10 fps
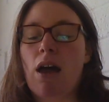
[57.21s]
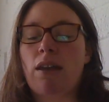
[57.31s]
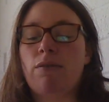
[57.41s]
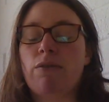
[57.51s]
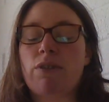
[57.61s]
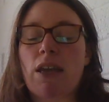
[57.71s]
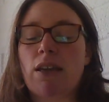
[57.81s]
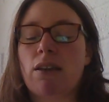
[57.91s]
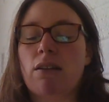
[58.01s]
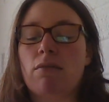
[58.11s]
And if you've
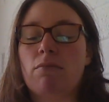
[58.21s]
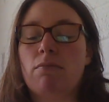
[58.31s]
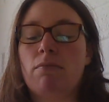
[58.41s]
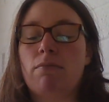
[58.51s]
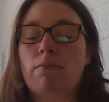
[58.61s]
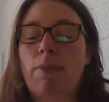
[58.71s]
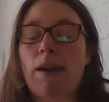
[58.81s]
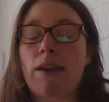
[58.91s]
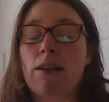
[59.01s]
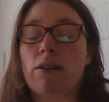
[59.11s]
taken
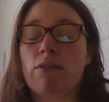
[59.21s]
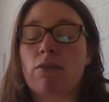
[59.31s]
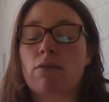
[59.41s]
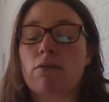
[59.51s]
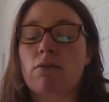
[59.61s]
painkillers,